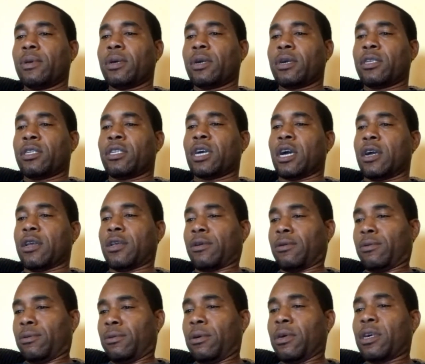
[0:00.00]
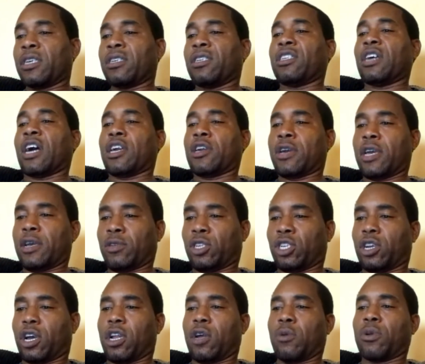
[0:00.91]
Castano hit
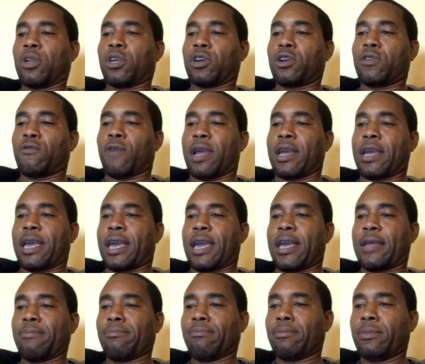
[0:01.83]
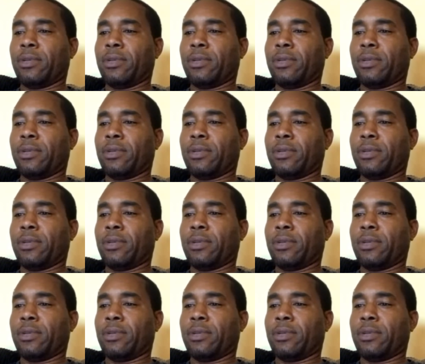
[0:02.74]
Charlo with a good right hand.